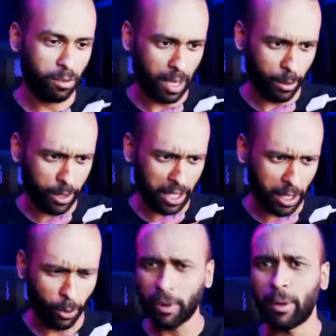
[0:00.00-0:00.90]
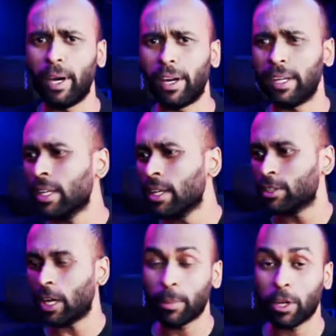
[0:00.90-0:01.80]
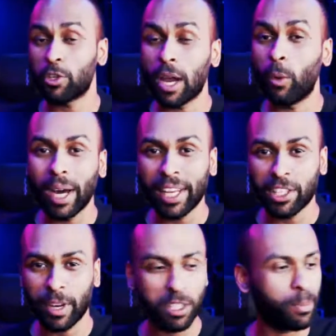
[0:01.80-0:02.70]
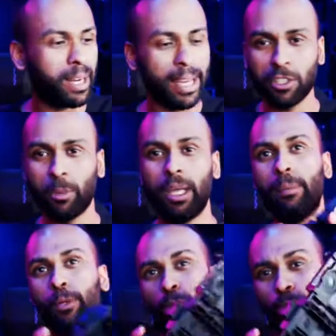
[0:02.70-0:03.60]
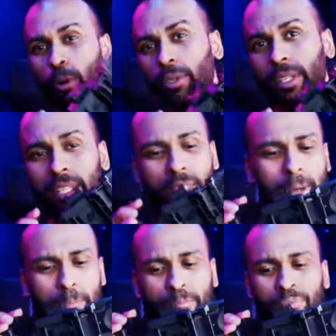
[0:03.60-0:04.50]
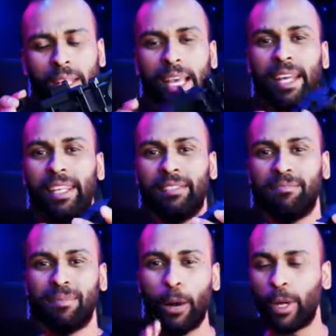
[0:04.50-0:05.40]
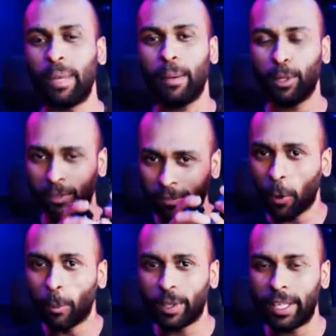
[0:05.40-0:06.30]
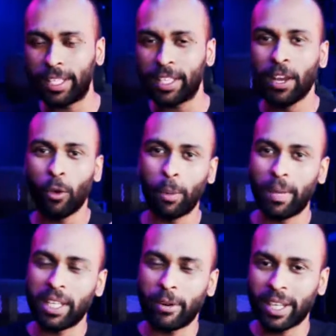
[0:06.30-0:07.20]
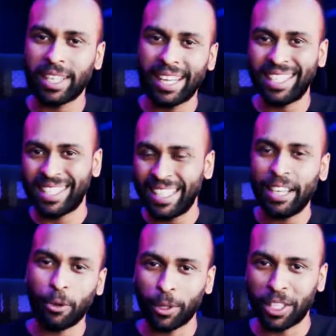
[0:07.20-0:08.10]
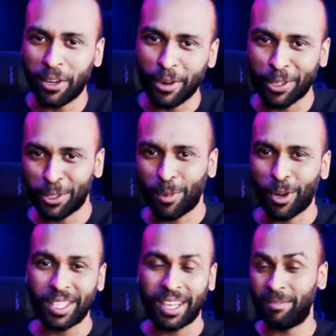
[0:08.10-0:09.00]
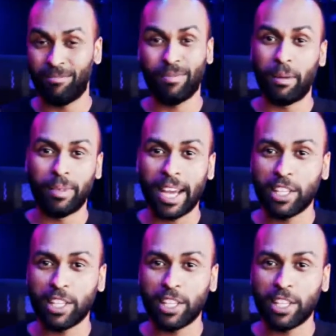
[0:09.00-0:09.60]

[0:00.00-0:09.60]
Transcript: was actually worried about it. So I'm going to try a wireless transmitter next to be able to put onto this. And I want to be able to film with this when my director is seeing on the director's monitor a nice,